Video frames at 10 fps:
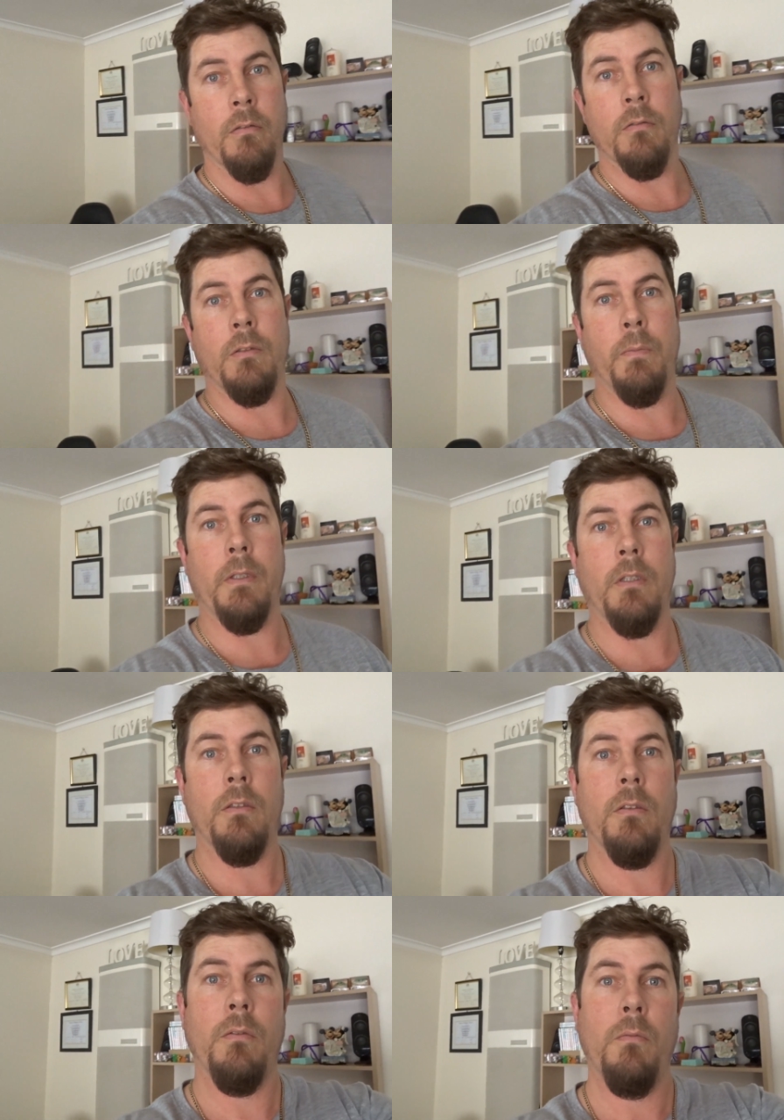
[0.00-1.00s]
We'll speak to you
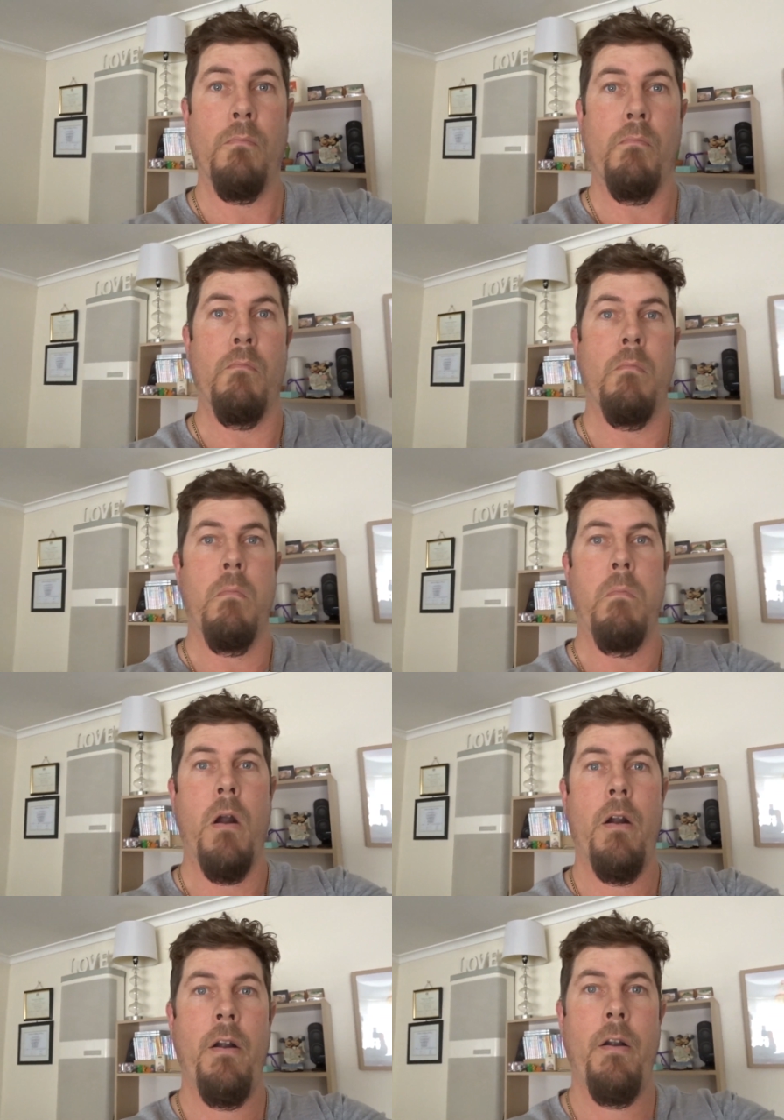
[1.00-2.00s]
soon.
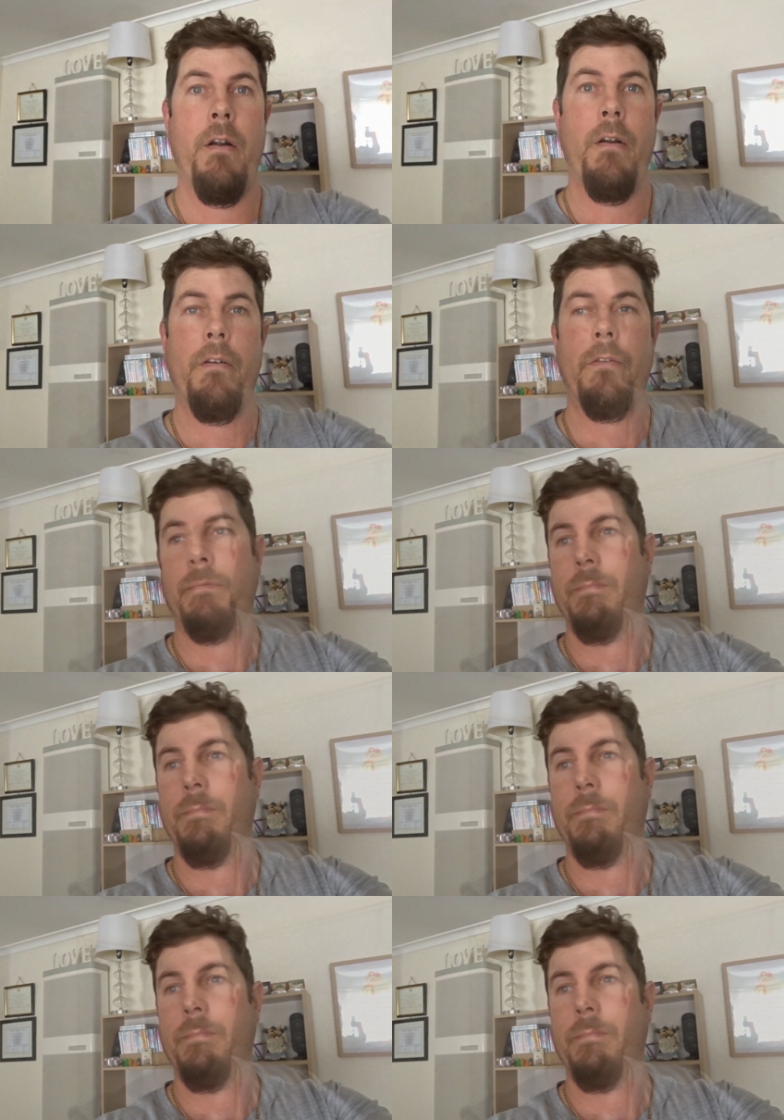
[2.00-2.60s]
Bye.